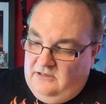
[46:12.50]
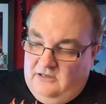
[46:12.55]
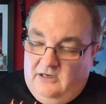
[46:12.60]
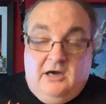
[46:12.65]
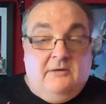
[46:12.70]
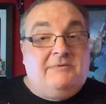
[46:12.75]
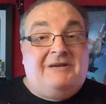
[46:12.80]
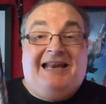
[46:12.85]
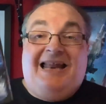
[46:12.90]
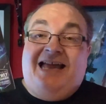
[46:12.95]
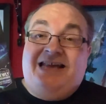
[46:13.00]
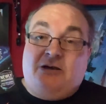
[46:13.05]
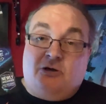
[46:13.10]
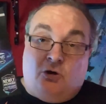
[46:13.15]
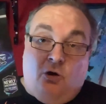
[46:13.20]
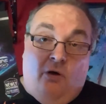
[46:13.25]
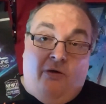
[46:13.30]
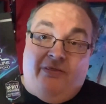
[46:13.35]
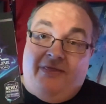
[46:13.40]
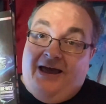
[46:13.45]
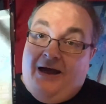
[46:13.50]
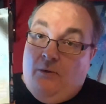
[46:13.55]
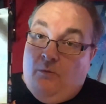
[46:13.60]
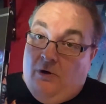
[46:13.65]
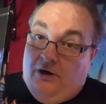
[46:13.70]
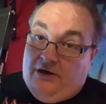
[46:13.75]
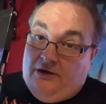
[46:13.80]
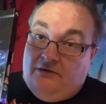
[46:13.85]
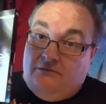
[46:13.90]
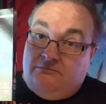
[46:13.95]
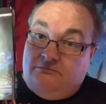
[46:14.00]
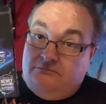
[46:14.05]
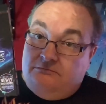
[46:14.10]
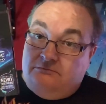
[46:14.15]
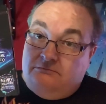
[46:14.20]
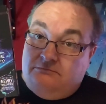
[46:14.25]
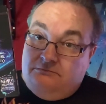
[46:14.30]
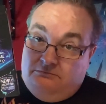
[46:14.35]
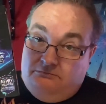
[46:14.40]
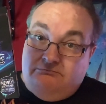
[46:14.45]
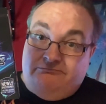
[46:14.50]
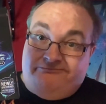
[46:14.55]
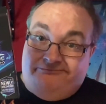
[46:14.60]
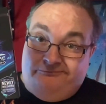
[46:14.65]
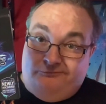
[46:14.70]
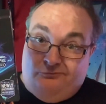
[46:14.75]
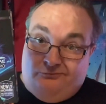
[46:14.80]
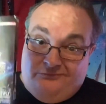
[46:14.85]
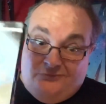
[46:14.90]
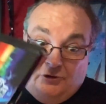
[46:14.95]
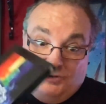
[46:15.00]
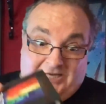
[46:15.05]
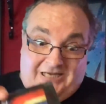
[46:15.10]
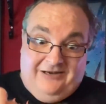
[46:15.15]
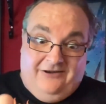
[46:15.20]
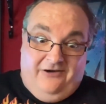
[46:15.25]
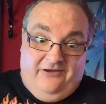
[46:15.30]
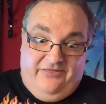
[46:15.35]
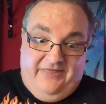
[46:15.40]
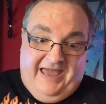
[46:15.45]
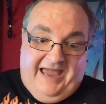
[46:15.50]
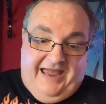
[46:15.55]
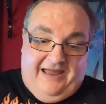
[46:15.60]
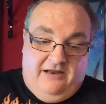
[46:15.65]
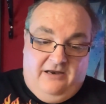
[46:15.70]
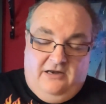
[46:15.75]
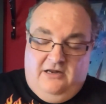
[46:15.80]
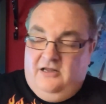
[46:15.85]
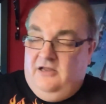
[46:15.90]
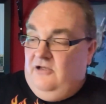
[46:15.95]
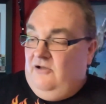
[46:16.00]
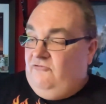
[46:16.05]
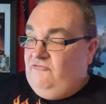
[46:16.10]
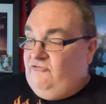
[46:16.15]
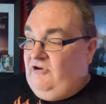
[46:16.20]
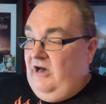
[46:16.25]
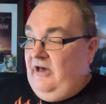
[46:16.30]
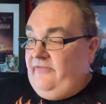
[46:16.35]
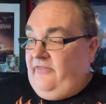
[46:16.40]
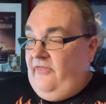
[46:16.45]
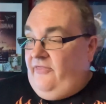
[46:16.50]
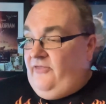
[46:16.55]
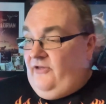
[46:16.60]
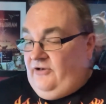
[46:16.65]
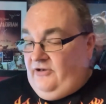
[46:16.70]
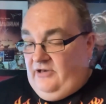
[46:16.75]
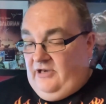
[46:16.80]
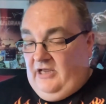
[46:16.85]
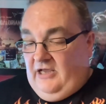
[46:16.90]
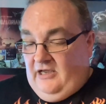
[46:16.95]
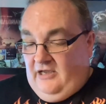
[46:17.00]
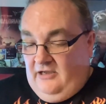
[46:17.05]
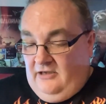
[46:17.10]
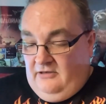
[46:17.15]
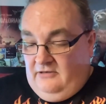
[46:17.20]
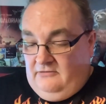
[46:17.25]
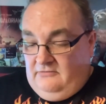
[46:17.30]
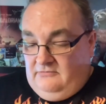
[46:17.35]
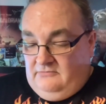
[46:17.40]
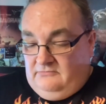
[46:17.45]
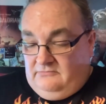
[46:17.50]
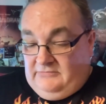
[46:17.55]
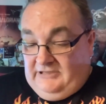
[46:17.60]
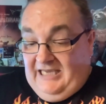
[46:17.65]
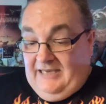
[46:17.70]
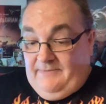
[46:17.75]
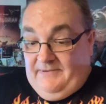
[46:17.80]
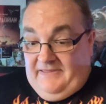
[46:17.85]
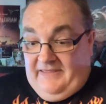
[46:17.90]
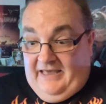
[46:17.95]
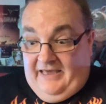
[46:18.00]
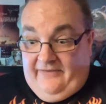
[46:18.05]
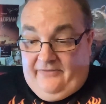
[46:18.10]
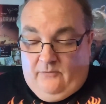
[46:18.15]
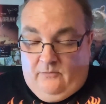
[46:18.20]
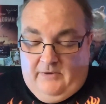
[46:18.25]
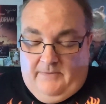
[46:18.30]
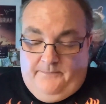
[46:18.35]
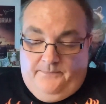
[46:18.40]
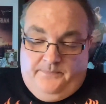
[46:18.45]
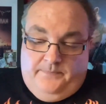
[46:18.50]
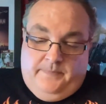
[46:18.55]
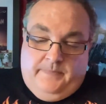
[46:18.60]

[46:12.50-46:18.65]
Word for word: I'm glad I got that one looking like that rather than uh, keeping that other one.